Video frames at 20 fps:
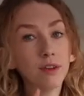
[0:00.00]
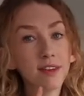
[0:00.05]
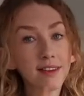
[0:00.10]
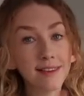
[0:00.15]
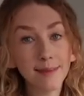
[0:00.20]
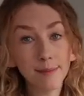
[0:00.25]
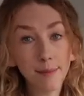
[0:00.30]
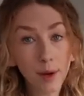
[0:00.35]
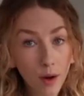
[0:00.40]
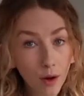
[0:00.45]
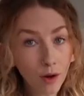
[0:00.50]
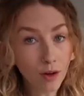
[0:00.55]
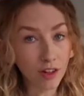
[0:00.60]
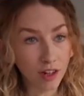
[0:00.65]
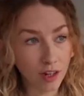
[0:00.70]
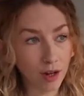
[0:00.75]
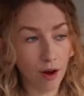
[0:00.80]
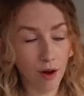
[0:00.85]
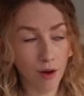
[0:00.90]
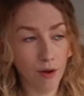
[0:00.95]
of a
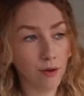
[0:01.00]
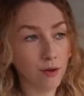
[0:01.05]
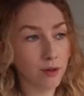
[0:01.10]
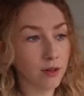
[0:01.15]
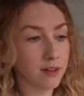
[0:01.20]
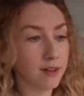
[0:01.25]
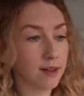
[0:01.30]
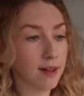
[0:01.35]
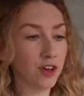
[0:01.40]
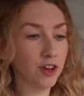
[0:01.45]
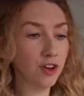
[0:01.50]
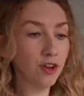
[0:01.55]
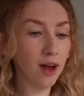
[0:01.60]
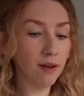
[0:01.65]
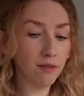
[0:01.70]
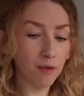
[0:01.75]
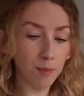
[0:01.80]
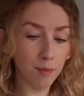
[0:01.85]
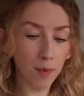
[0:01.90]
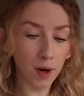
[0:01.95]
smarter coat. So I do
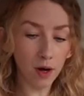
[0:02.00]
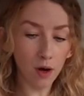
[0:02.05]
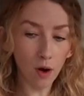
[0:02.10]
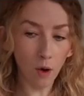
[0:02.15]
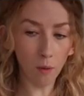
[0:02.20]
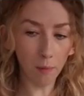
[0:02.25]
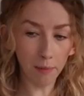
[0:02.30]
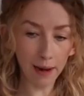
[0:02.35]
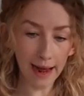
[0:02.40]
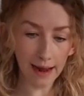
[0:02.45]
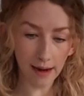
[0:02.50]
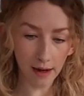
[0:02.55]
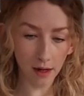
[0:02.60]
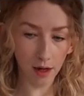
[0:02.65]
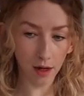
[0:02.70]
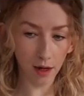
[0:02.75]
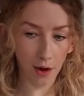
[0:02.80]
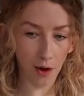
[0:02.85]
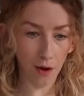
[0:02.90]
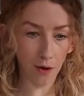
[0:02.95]
have a long black
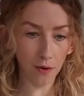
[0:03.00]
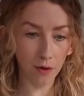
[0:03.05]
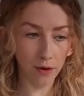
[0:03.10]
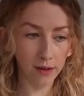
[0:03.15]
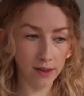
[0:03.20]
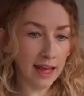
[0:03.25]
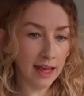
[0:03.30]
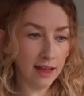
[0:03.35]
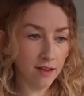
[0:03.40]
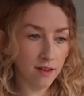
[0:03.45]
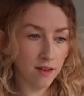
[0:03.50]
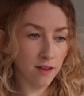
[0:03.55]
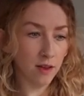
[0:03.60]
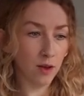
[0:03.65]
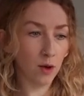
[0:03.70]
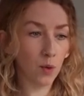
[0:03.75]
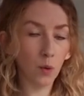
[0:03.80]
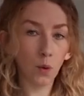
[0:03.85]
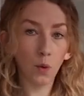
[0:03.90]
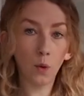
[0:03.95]
coat. It's
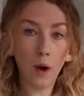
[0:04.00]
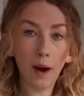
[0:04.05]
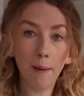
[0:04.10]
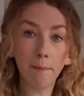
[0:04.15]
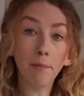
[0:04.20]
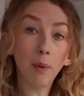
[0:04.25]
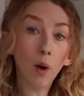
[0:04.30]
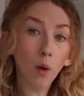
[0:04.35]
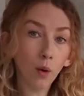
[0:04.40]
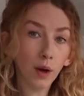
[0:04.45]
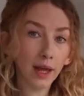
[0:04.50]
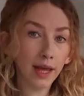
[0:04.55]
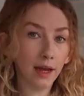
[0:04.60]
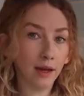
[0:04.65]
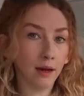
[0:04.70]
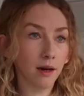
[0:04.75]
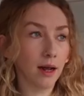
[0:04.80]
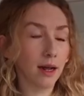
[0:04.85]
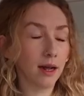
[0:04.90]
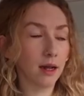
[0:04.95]
quite bulky,
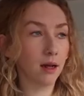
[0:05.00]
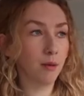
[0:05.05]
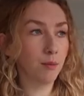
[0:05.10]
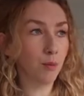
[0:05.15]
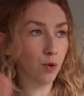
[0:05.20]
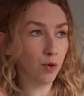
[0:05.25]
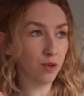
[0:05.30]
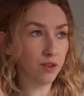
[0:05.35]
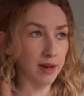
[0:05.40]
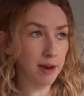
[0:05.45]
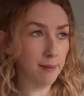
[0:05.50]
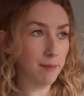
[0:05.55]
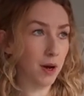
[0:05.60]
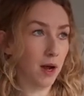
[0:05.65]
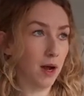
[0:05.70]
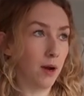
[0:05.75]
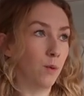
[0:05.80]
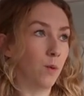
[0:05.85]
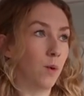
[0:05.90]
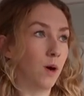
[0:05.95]
I'd like a more
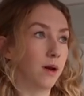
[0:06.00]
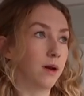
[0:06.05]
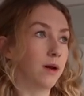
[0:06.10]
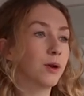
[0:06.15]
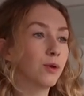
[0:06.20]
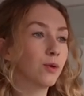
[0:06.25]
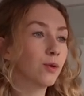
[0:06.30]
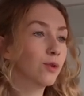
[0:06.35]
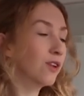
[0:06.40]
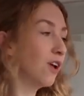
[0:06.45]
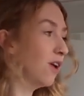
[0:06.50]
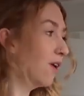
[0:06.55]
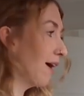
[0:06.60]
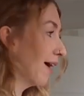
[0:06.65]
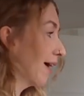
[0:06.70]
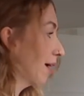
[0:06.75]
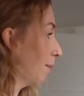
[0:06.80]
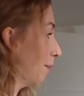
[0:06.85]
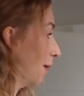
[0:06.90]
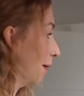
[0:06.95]
slimline one. I'd also
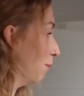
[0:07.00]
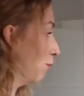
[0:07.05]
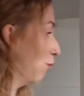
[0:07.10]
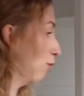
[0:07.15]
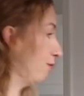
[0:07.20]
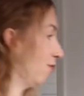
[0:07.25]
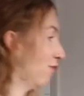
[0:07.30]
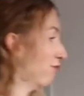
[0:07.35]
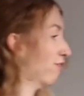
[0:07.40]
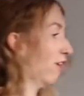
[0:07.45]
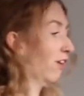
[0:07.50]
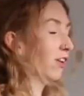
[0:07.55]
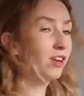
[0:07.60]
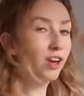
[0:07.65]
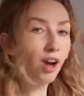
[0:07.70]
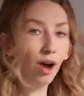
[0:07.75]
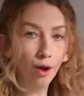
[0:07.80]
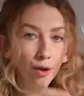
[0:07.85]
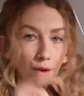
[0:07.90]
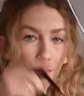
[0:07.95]
like a bit more of a fun
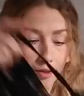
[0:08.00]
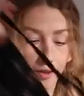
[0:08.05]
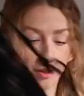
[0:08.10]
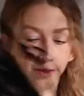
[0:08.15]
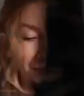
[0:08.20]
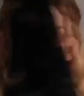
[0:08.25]
coat,